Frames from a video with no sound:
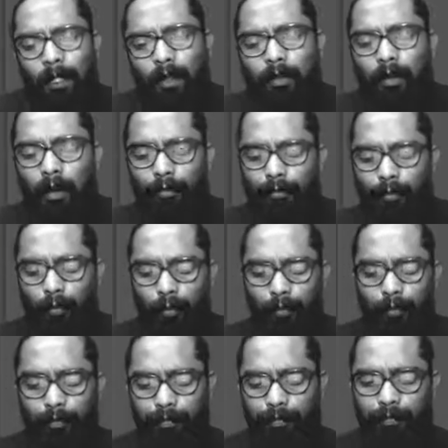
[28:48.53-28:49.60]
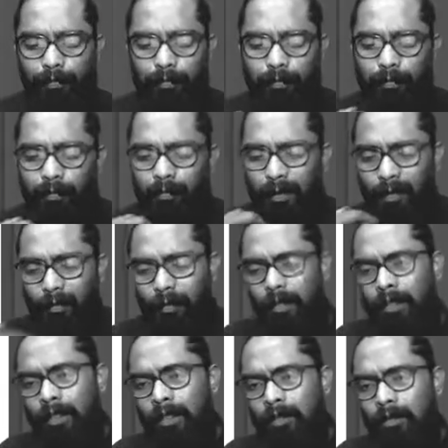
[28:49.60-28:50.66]
You have to be
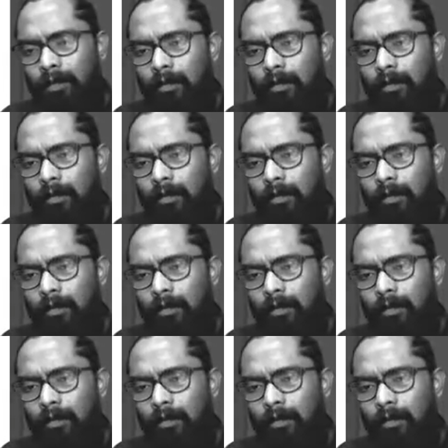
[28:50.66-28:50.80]
with it.